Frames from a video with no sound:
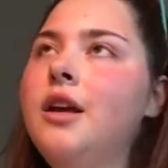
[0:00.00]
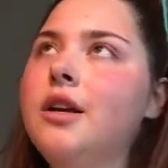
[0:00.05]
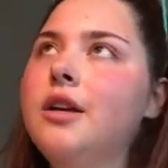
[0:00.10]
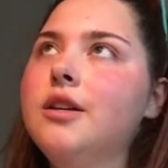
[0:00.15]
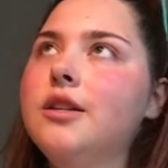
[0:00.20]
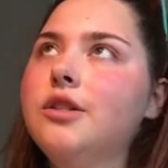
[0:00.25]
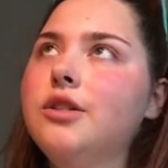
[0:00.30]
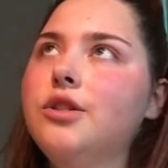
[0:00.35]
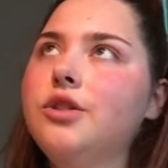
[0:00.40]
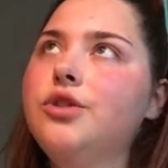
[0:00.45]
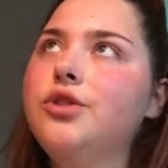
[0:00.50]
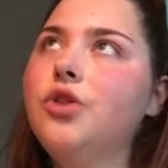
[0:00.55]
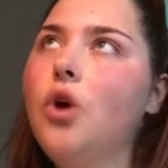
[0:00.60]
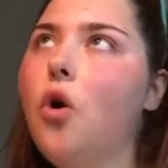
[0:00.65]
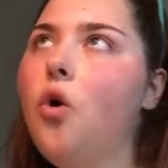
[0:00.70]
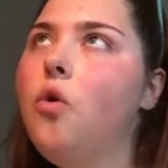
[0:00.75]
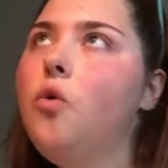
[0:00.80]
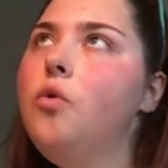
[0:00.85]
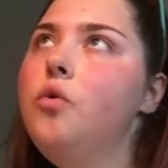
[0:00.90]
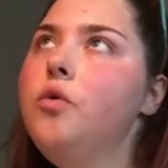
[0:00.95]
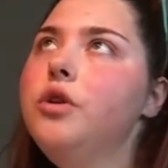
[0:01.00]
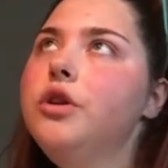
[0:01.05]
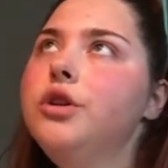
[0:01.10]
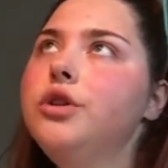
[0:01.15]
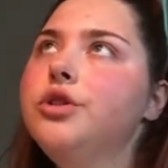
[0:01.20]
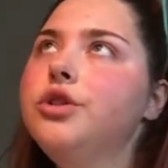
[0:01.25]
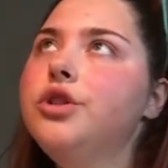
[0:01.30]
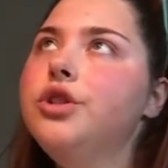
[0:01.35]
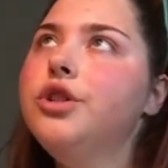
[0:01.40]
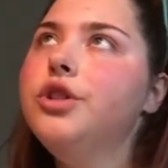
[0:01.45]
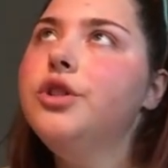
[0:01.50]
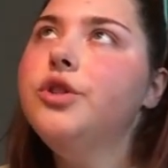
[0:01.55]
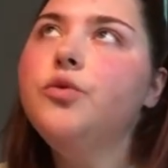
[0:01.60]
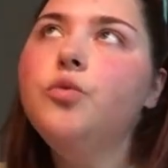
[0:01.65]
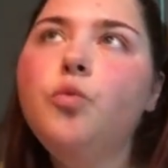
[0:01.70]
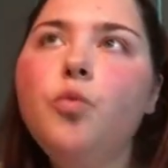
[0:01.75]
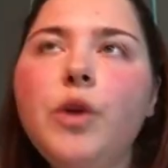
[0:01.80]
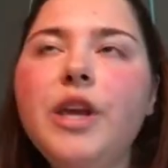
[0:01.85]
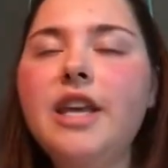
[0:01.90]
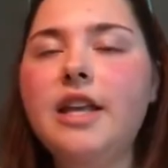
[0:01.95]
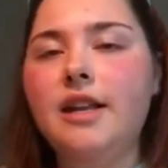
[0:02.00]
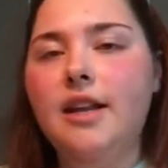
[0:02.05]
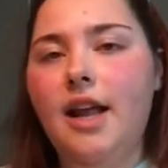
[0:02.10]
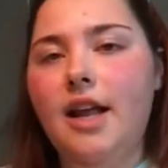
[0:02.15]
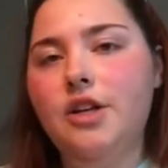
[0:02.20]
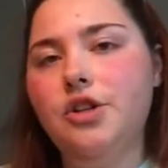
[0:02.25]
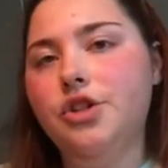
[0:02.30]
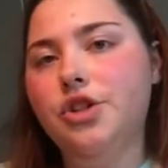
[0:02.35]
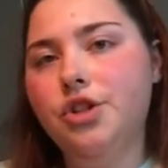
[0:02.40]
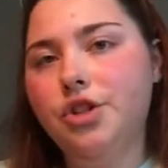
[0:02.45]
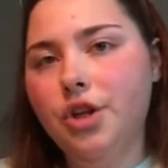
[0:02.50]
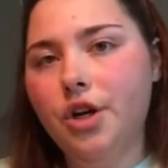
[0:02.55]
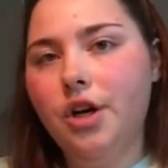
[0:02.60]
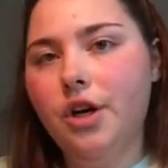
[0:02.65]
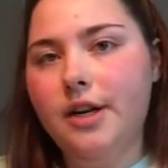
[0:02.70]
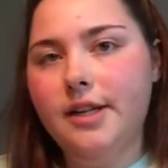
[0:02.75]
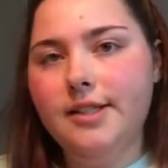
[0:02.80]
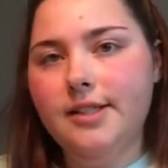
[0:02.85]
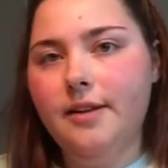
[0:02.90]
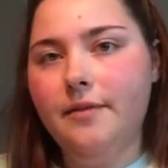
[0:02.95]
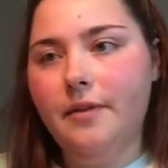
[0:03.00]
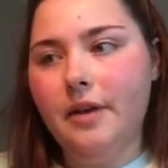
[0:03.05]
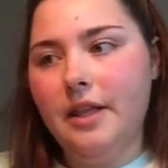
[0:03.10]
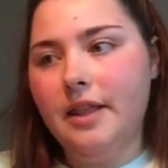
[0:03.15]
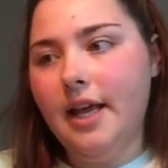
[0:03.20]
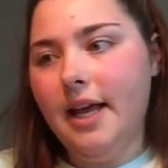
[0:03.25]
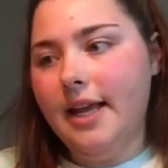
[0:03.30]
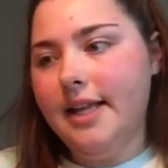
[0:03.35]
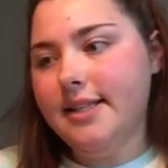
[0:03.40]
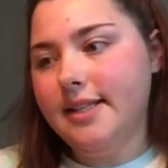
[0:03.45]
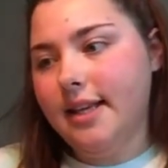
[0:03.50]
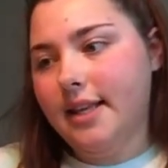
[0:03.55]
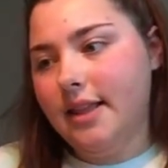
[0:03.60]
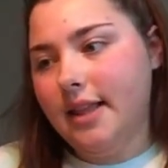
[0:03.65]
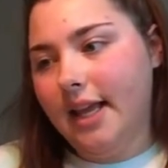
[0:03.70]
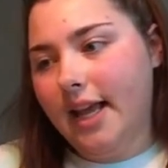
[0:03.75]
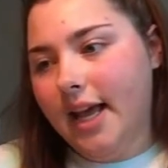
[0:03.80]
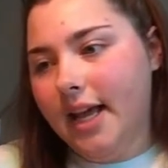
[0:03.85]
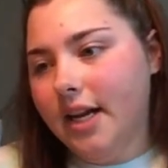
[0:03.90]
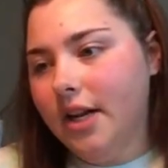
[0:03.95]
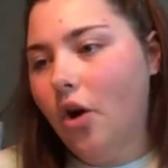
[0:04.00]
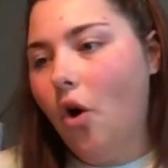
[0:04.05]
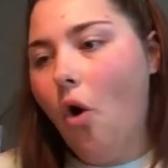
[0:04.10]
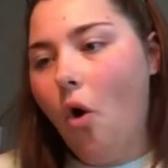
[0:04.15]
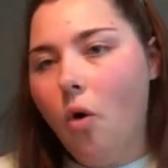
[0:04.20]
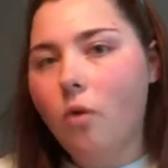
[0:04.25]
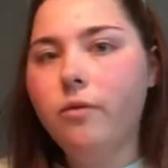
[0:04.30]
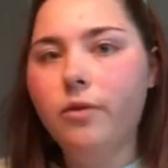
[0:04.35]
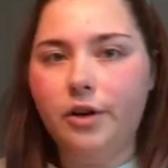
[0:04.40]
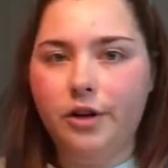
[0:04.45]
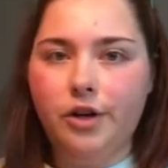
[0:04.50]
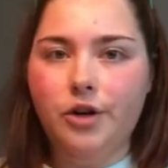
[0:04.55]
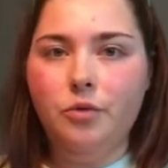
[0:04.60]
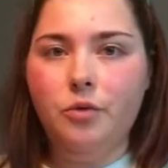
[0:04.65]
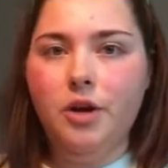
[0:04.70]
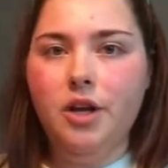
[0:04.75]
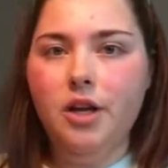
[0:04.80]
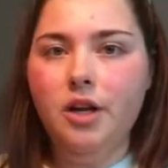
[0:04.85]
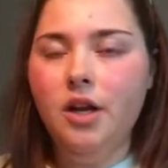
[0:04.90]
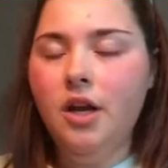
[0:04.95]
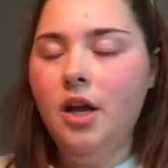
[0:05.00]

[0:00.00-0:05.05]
so sweet and sugary and stuff like that. It's like they kind of overdo it.